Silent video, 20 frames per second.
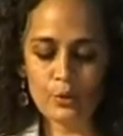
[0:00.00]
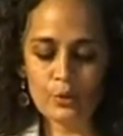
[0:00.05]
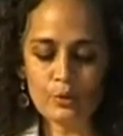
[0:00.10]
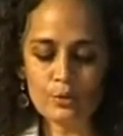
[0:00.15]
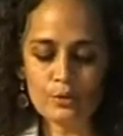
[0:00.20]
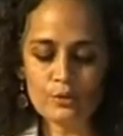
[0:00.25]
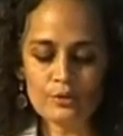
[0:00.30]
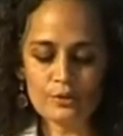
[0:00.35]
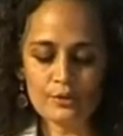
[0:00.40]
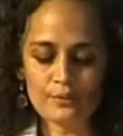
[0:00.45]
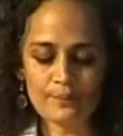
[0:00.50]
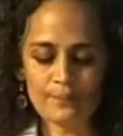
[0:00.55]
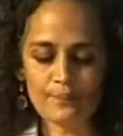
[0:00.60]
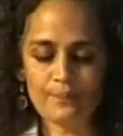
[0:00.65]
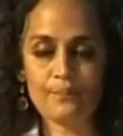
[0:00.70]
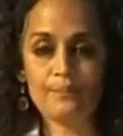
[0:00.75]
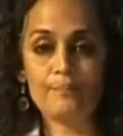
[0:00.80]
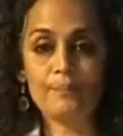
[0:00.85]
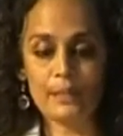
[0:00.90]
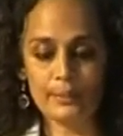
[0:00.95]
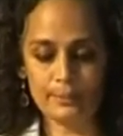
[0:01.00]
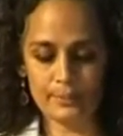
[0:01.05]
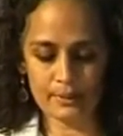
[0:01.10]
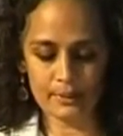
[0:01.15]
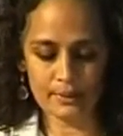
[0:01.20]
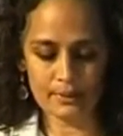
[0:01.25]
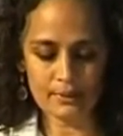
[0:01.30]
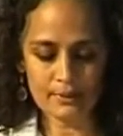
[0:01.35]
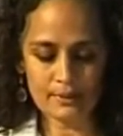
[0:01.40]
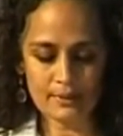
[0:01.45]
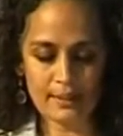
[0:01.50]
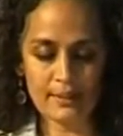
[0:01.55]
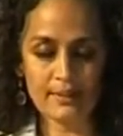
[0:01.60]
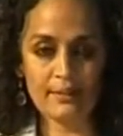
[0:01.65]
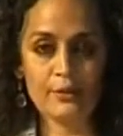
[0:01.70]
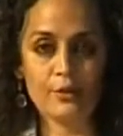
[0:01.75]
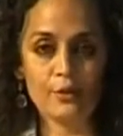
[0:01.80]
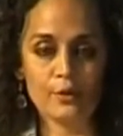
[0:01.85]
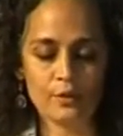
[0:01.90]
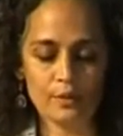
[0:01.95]
told people
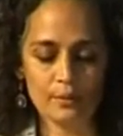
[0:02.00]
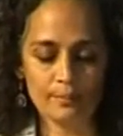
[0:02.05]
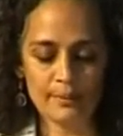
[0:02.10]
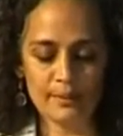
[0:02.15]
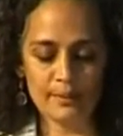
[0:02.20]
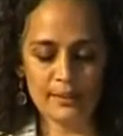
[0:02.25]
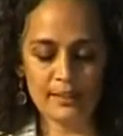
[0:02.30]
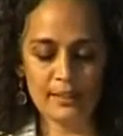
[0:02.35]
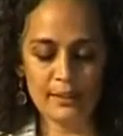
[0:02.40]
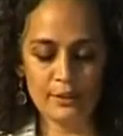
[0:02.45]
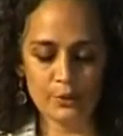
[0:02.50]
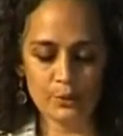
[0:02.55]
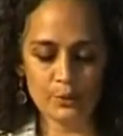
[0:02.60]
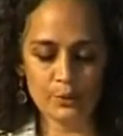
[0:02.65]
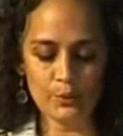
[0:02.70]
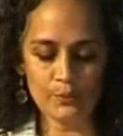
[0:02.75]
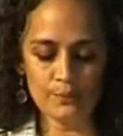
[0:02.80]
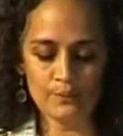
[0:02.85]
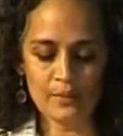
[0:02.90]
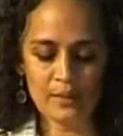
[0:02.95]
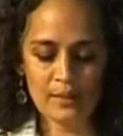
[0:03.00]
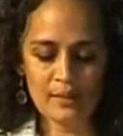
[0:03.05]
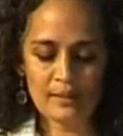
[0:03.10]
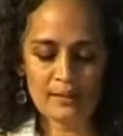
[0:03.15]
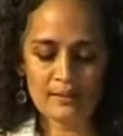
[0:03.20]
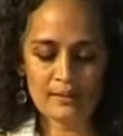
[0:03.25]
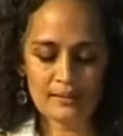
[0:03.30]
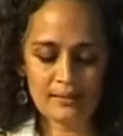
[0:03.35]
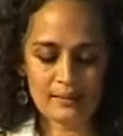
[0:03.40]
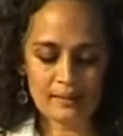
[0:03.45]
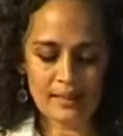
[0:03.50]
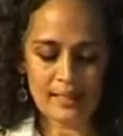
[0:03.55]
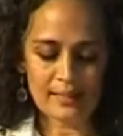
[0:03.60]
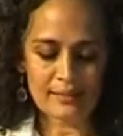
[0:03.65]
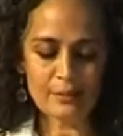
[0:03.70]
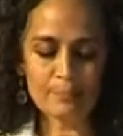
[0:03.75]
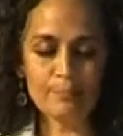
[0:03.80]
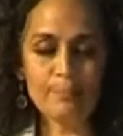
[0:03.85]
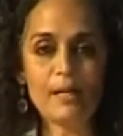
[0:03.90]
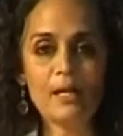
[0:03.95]
in Europe and the EU,
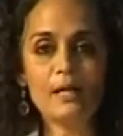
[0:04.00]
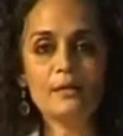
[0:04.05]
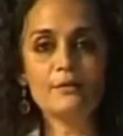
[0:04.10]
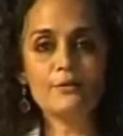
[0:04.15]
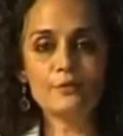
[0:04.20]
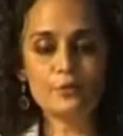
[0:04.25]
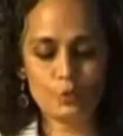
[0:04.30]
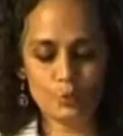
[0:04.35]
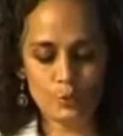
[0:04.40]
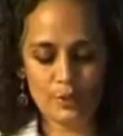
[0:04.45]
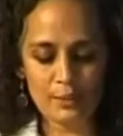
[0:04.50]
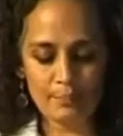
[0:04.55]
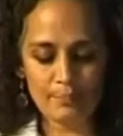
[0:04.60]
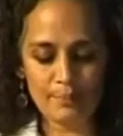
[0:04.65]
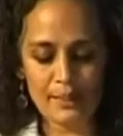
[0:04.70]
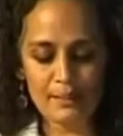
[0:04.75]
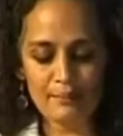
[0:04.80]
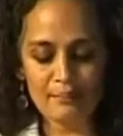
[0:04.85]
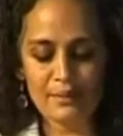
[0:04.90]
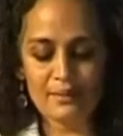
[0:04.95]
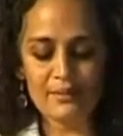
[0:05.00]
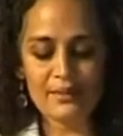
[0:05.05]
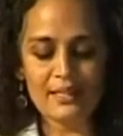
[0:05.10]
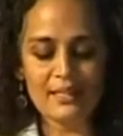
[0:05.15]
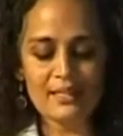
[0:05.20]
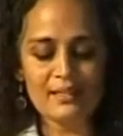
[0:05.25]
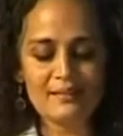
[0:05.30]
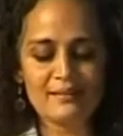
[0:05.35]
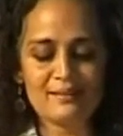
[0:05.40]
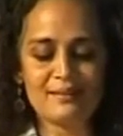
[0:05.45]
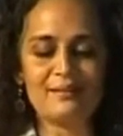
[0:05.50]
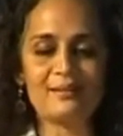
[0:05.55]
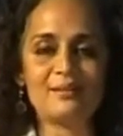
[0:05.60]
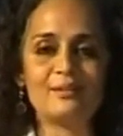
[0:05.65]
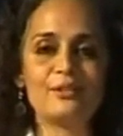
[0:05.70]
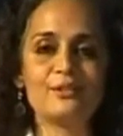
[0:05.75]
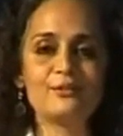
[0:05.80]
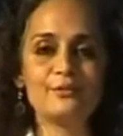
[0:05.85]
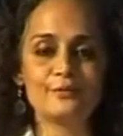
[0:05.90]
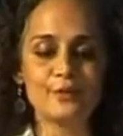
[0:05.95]
as a part of sweeping marine
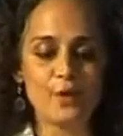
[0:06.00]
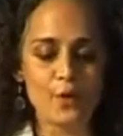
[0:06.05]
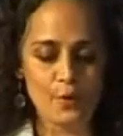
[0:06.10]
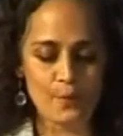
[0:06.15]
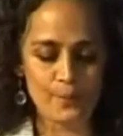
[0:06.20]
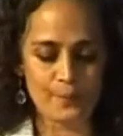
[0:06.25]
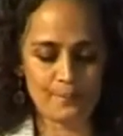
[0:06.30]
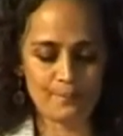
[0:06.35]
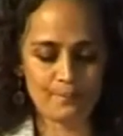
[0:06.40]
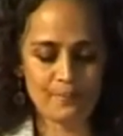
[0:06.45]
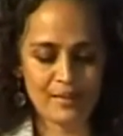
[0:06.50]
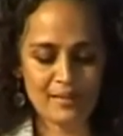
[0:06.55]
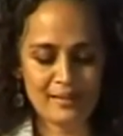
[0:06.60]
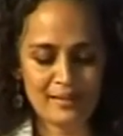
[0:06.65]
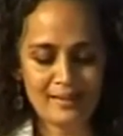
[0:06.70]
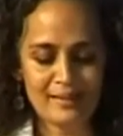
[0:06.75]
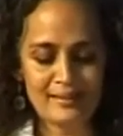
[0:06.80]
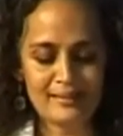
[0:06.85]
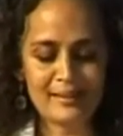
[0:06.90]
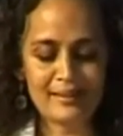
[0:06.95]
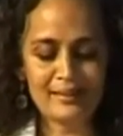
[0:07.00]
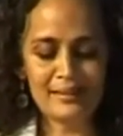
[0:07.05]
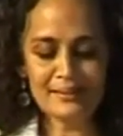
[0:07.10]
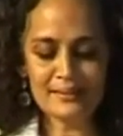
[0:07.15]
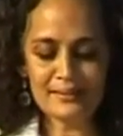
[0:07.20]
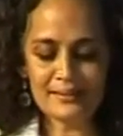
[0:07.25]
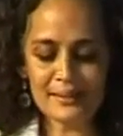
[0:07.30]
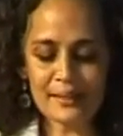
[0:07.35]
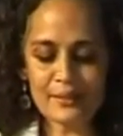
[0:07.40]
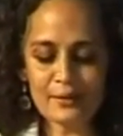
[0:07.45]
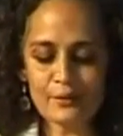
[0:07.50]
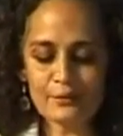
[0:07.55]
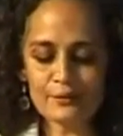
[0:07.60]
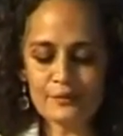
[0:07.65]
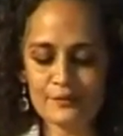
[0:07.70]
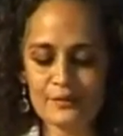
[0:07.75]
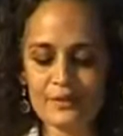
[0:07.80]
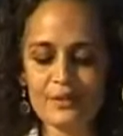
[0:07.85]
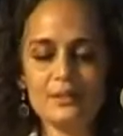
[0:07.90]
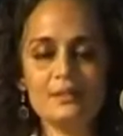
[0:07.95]
reform, that instead
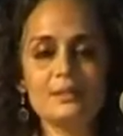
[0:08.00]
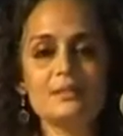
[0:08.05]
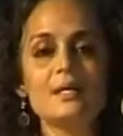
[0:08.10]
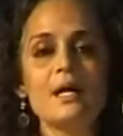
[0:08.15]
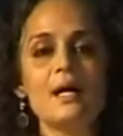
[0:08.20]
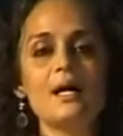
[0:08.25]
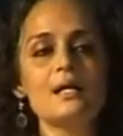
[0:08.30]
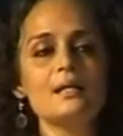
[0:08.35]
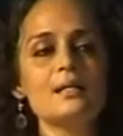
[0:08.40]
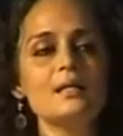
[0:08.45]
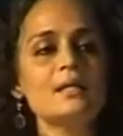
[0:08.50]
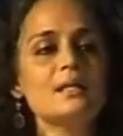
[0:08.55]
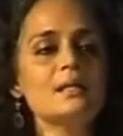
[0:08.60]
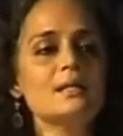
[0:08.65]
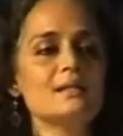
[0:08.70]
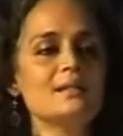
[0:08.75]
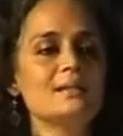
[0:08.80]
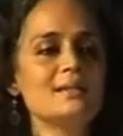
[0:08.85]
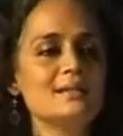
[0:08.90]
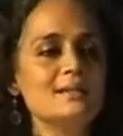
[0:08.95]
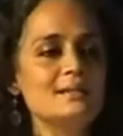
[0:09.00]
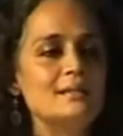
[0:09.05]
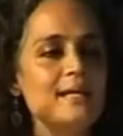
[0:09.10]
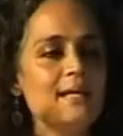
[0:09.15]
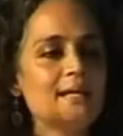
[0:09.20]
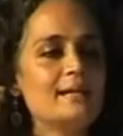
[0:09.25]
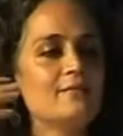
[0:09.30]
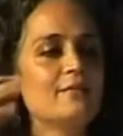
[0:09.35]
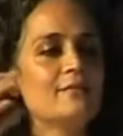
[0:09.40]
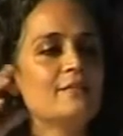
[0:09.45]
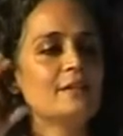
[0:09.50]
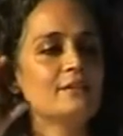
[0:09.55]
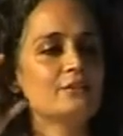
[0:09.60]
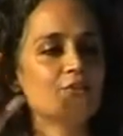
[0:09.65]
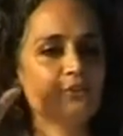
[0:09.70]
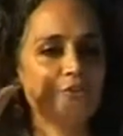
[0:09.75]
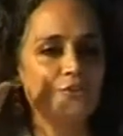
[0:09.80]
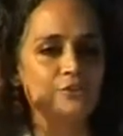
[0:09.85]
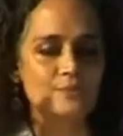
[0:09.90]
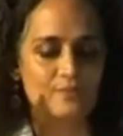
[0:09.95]
of discarding these dead
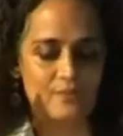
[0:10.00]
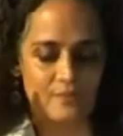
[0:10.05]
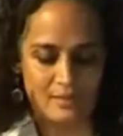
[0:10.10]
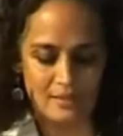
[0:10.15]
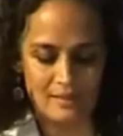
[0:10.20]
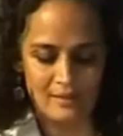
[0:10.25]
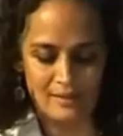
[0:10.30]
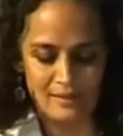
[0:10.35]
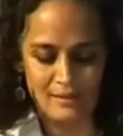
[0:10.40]
fish